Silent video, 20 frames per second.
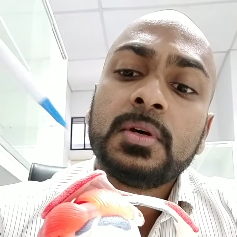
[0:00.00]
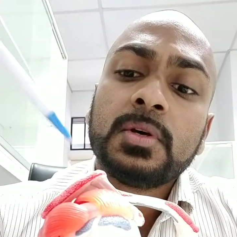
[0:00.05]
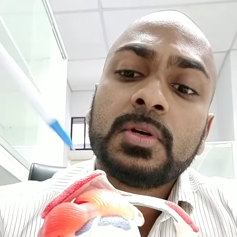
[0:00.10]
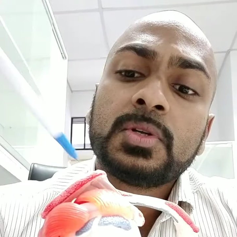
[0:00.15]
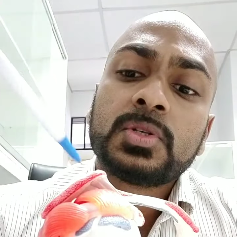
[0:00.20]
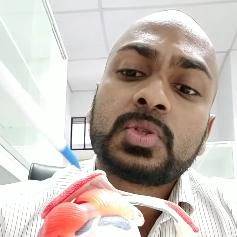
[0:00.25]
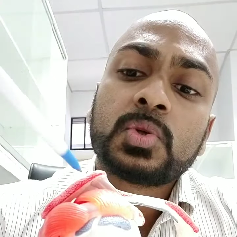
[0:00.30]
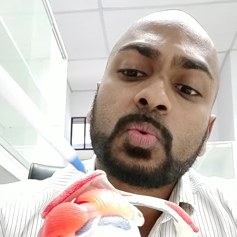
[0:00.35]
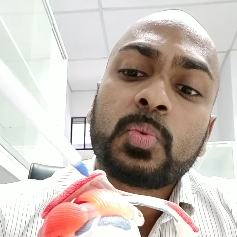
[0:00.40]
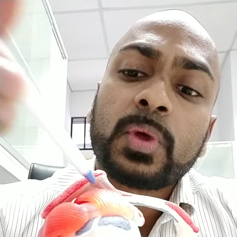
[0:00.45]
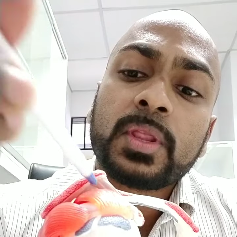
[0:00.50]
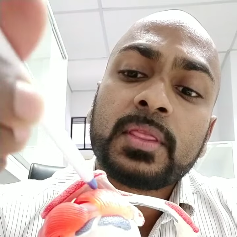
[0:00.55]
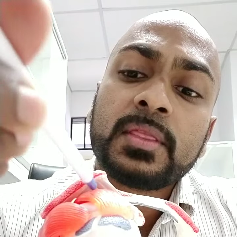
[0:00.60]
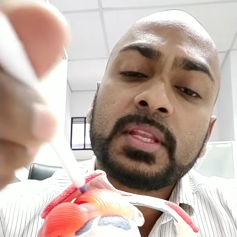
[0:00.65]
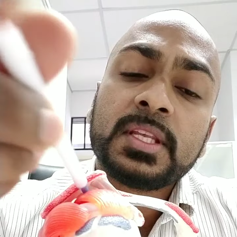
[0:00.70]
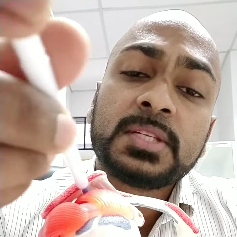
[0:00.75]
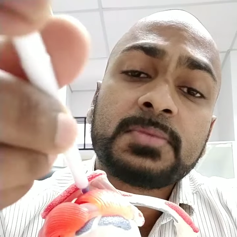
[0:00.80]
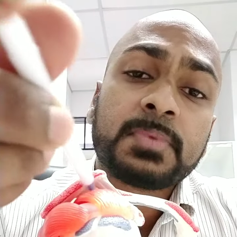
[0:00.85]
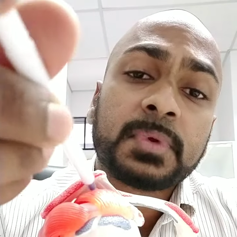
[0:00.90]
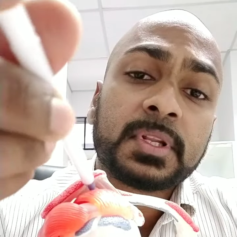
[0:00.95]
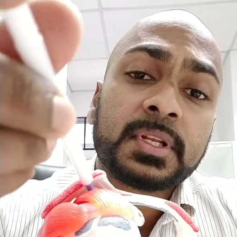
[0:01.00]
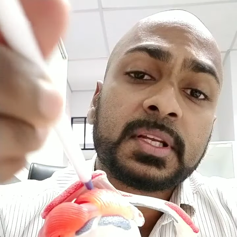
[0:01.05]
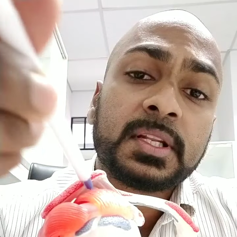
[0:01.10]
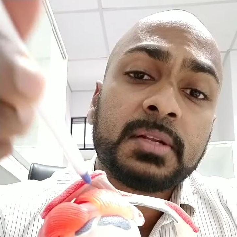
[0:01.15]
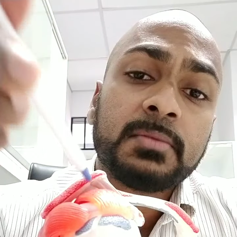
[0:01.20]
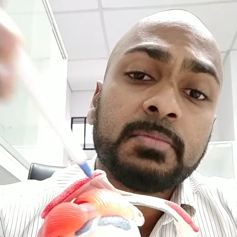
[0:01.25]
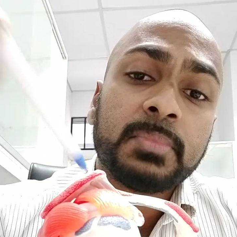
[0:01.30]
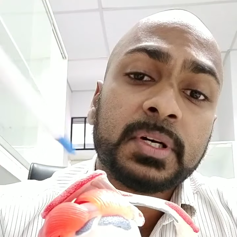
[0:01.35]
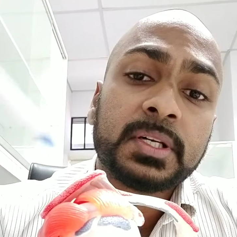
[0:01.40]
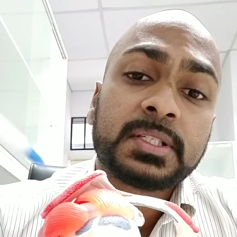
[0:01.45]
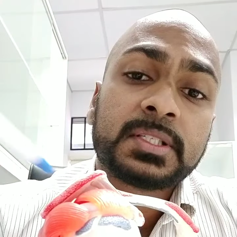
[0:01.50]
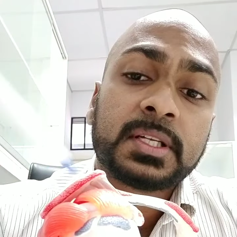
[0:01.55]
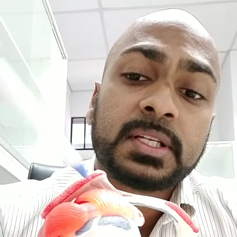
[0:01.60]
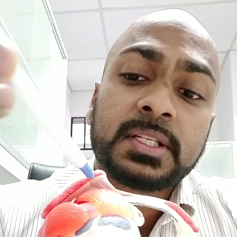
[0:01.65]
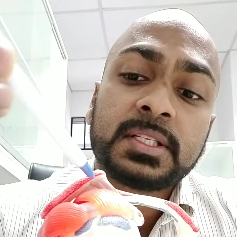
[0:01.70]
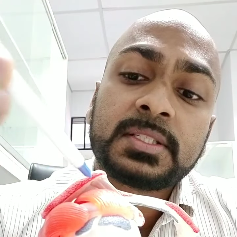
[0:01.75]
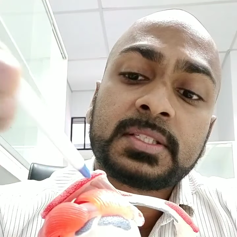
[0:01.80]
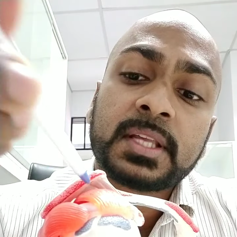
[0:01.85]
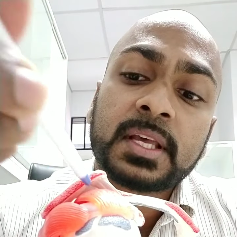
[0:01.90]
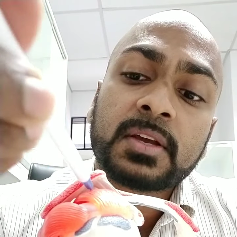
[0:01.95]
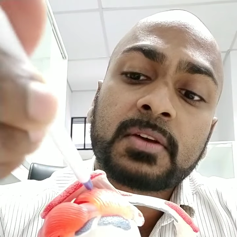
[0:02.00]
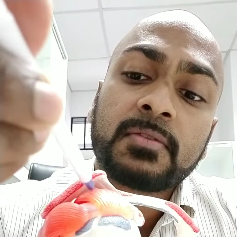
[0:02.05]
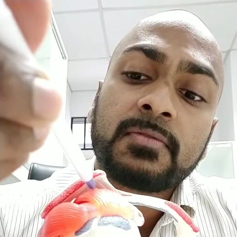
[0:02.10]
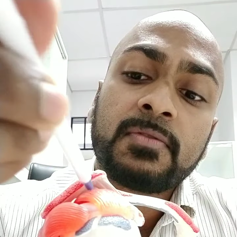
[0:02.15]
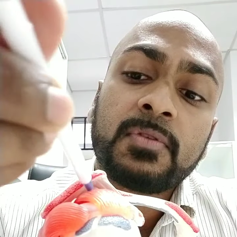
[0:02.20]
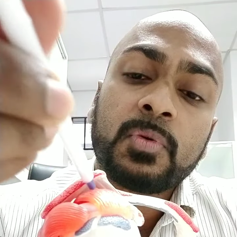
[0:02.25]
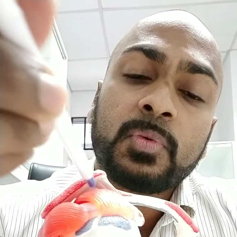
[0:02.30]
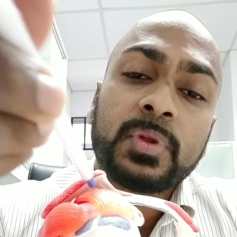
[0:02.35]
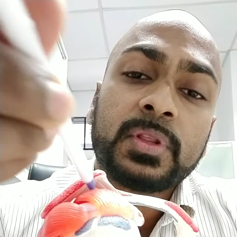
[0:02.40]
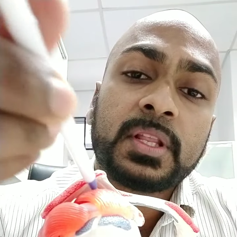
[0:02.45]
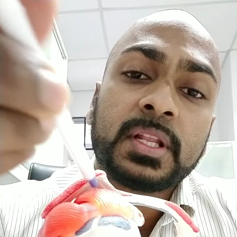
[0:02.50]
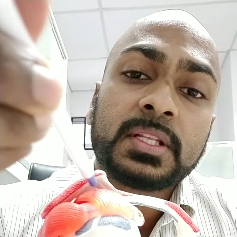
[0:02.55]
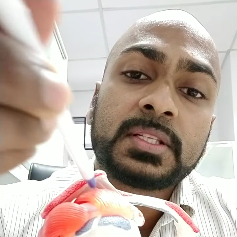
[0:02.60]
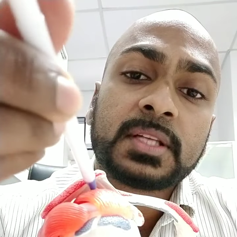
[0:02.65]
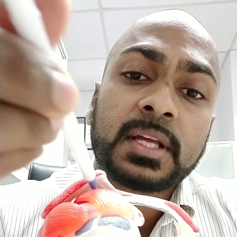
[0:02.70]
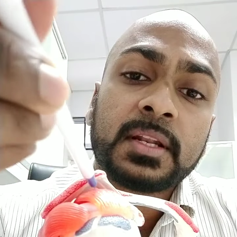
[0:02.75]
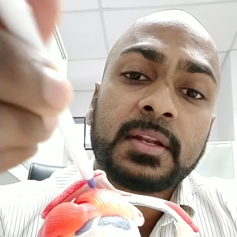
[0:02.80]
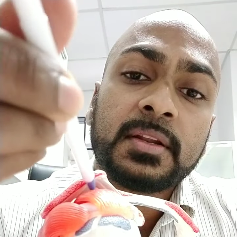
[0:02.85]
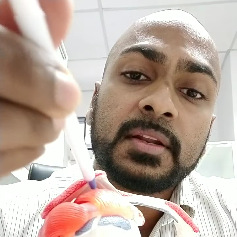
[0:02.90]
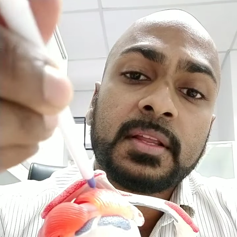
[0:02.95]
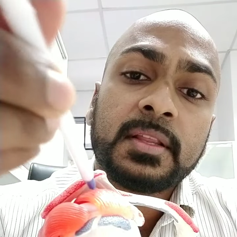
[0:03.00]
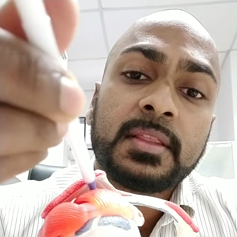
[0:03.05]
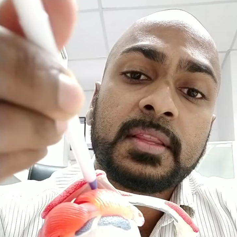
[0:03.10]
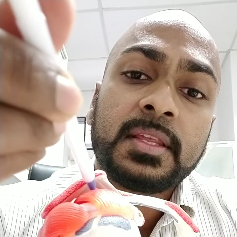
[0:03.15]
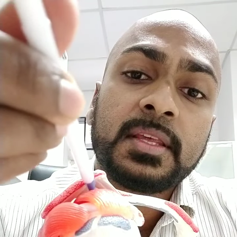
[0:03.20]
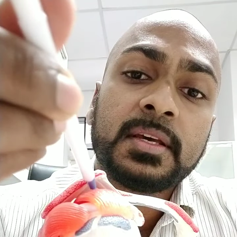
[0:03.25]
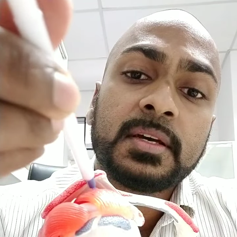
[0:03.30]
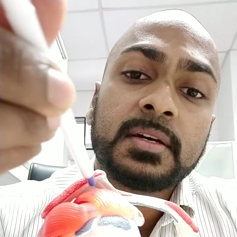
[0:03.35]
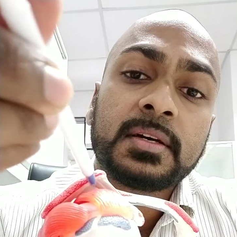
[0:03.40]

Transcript: So when this particular bursa, this sac of fluid that is underneath here,